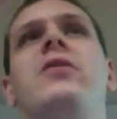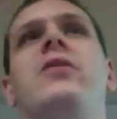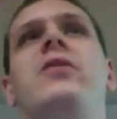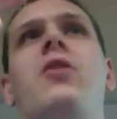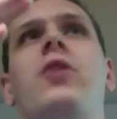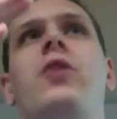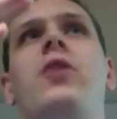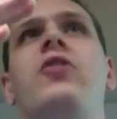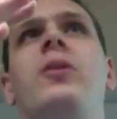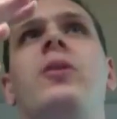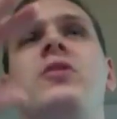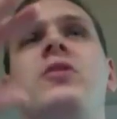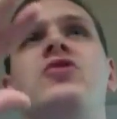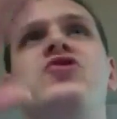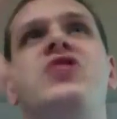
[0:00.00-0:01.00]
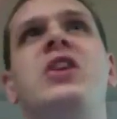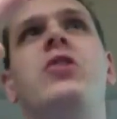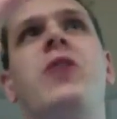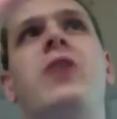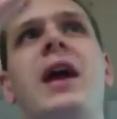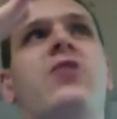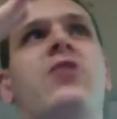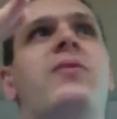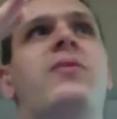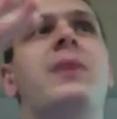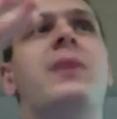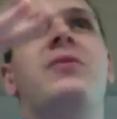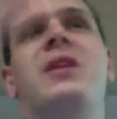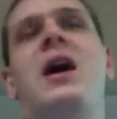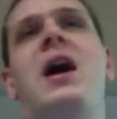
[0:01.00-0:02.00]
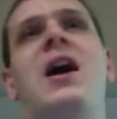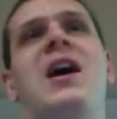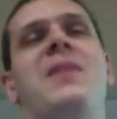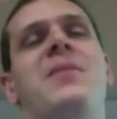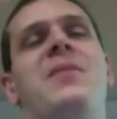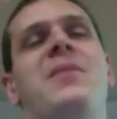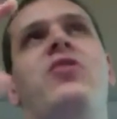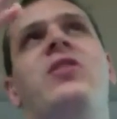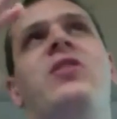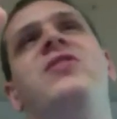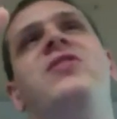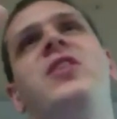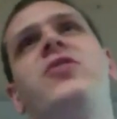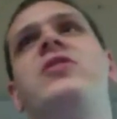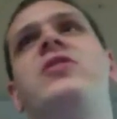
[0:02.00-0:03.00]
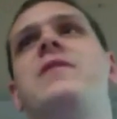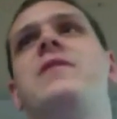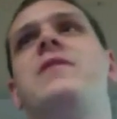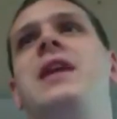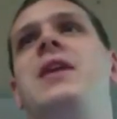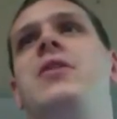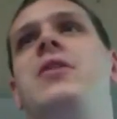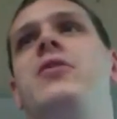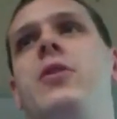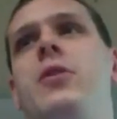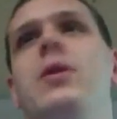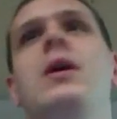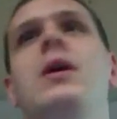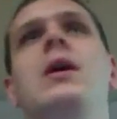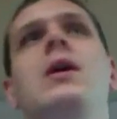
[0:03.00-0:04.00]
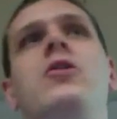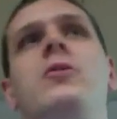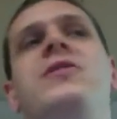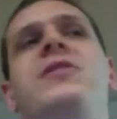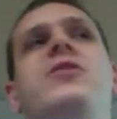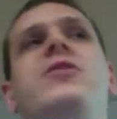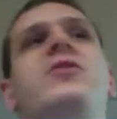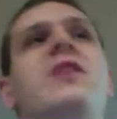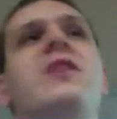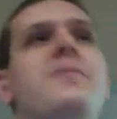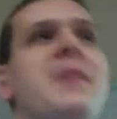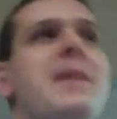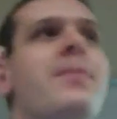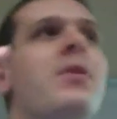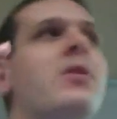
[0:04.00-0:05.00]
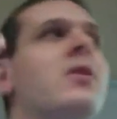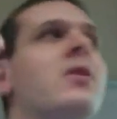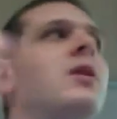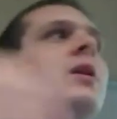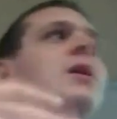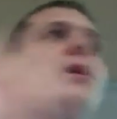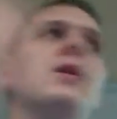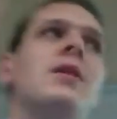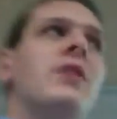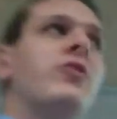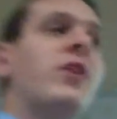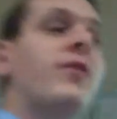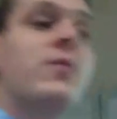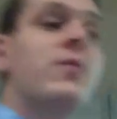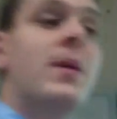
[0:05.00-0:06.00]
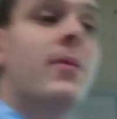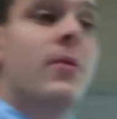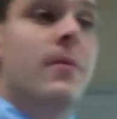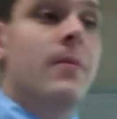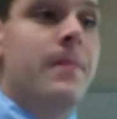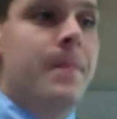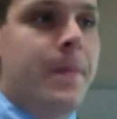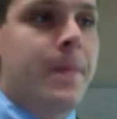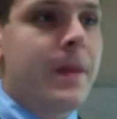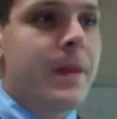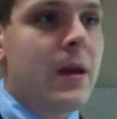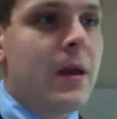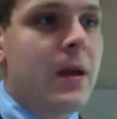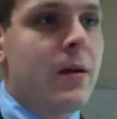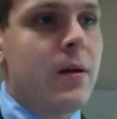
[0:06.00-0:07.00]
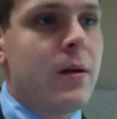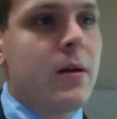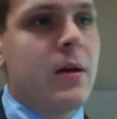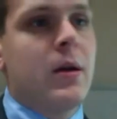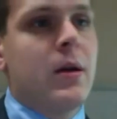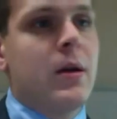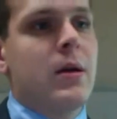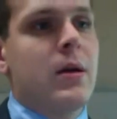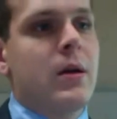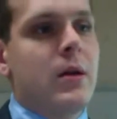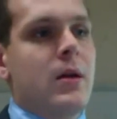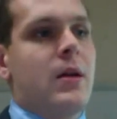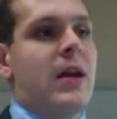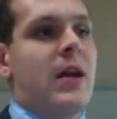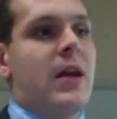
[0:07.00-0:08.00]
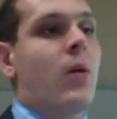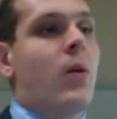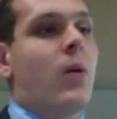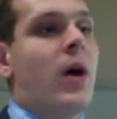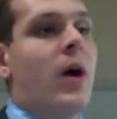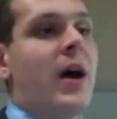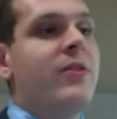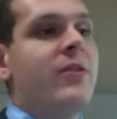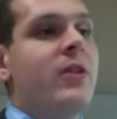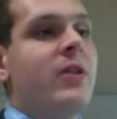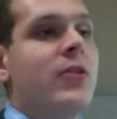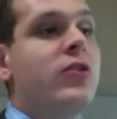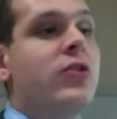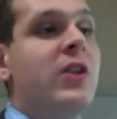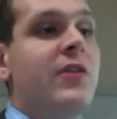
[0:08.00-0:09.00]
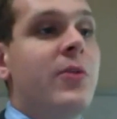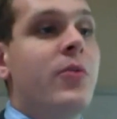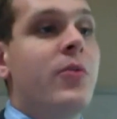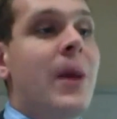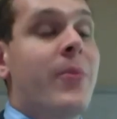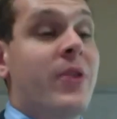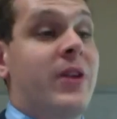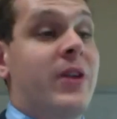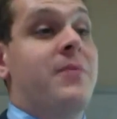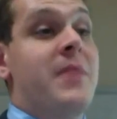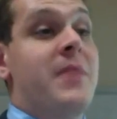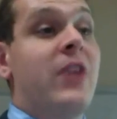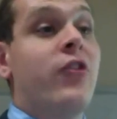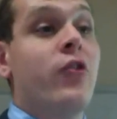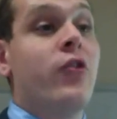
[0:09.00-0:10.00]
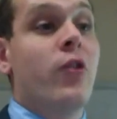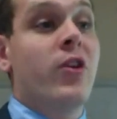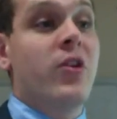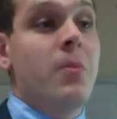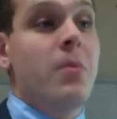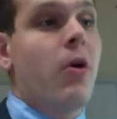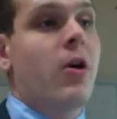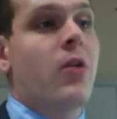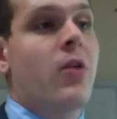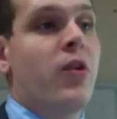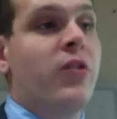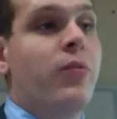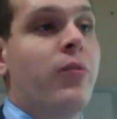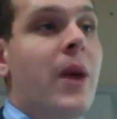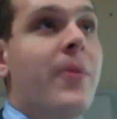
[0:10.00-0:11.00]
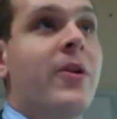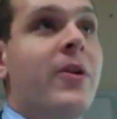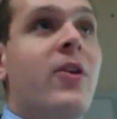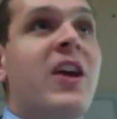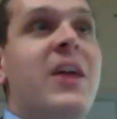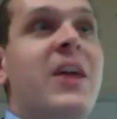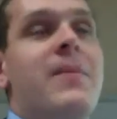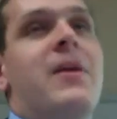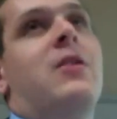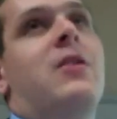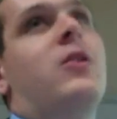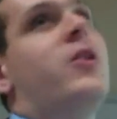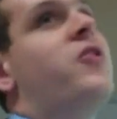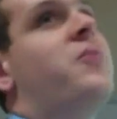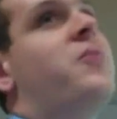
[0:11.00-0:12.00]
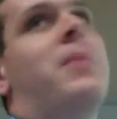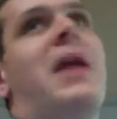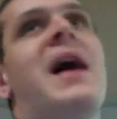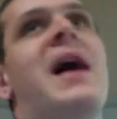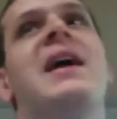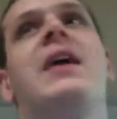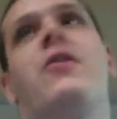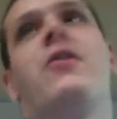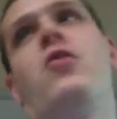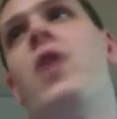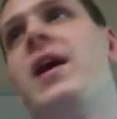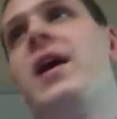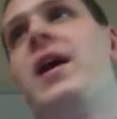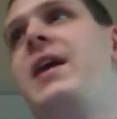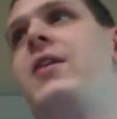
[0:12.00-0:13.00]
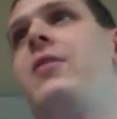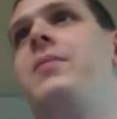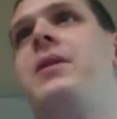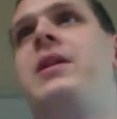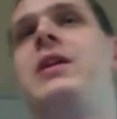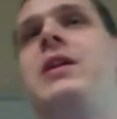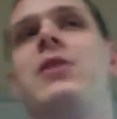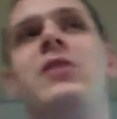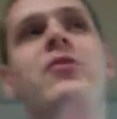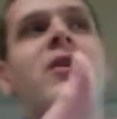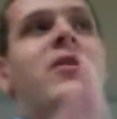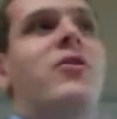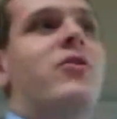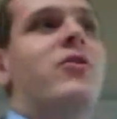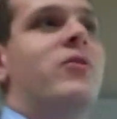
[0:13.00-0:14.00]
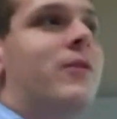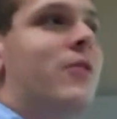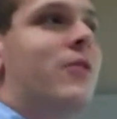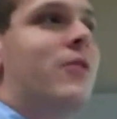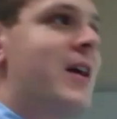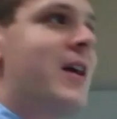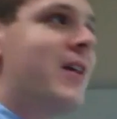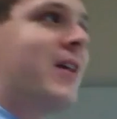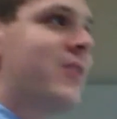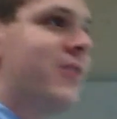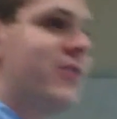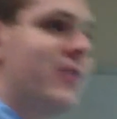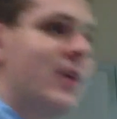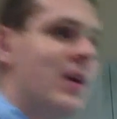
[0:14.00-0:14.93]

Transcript: So I usually go up to G or H, sometimes an I, but usually six or seven letters. So there were six or seven people, that's all you have to remember. Okay? Likewise, they're two different properties. Make sure you mark which property you're talking about. It'll usually be black acre and white acre, but here I tried to do something very Texas.